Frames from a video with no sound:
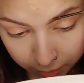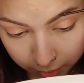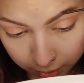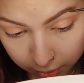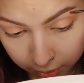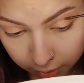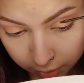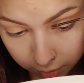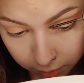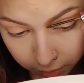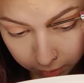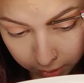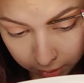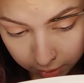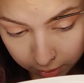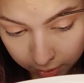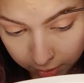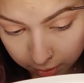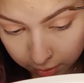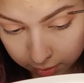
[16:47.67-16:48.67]
gonna go in
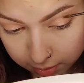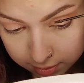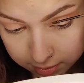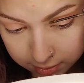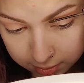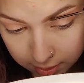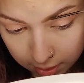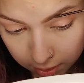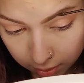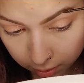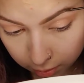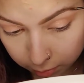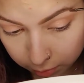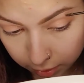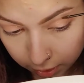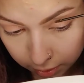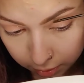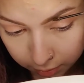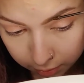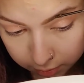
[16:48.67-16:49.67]
and set our
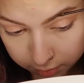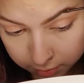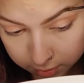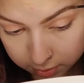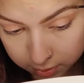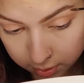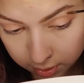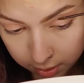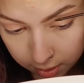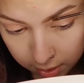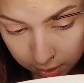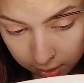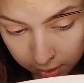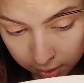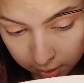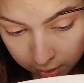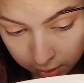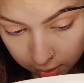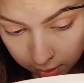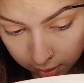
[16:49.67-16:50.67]
brows
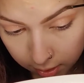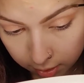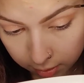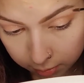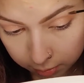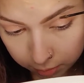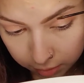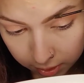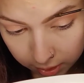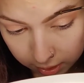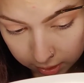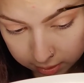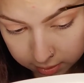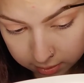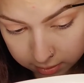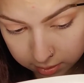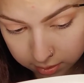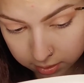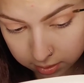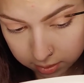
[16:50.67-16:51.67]
in
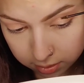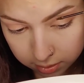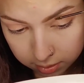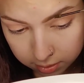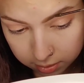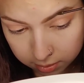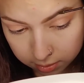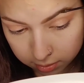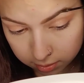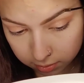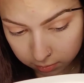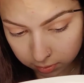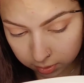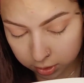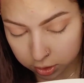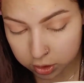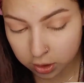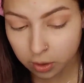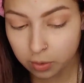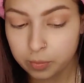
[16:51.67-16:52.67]
place.
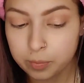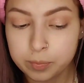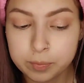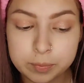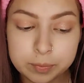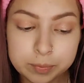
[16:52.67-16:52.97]
Gel.